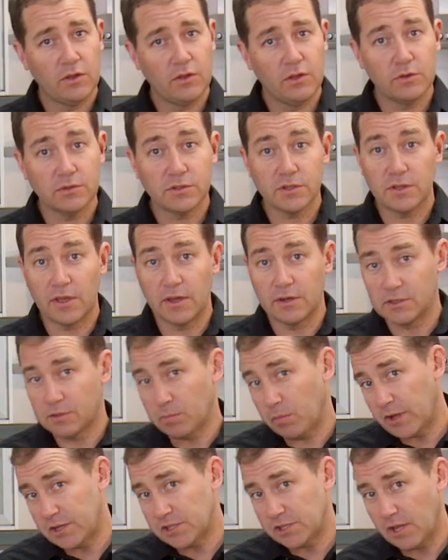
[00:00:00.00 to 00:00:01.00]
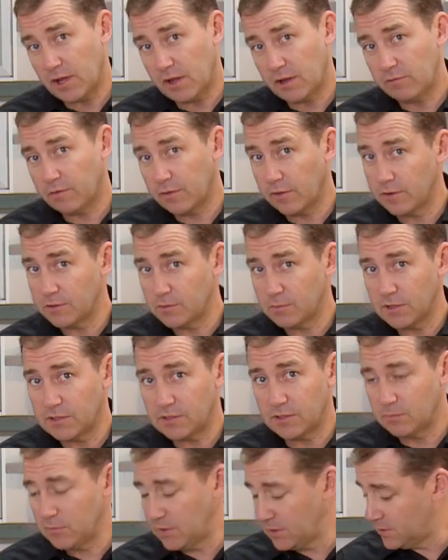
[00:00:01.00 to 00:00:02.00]
You also get a splash guard for those
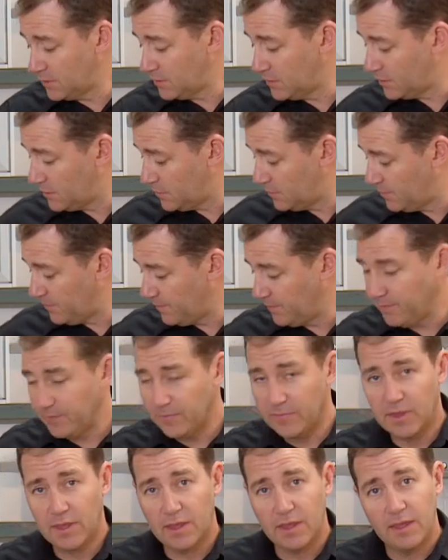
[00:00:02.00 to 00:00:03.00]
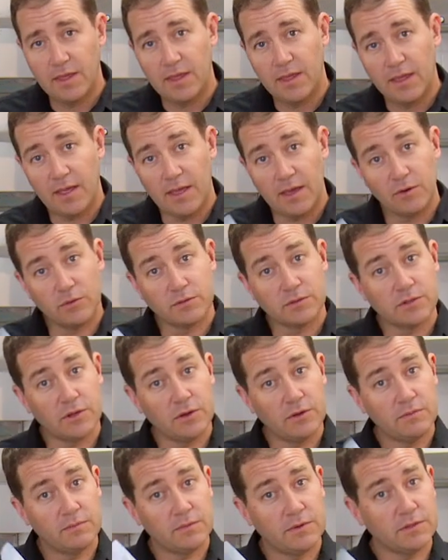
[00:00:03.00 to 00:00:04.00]
messy mixes, and
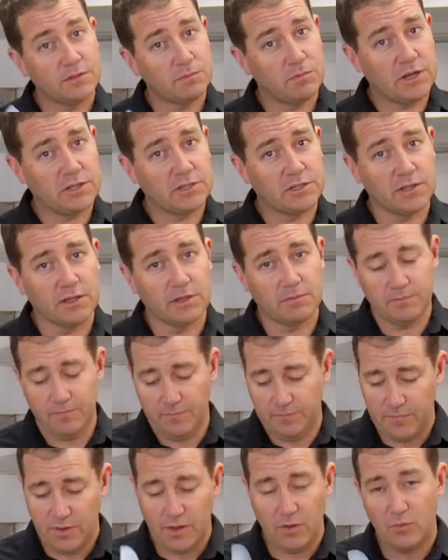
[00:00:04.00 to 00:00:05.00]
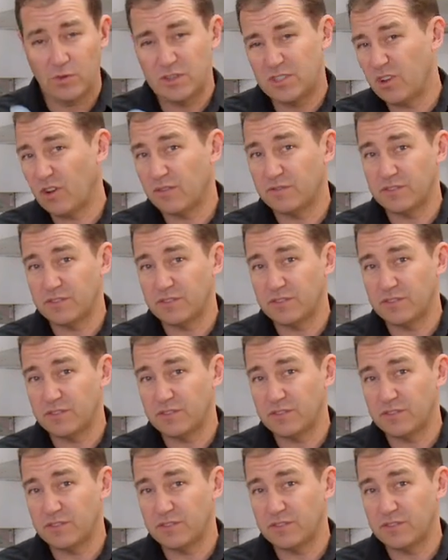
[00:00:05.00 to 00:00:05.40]
also a spatula, which you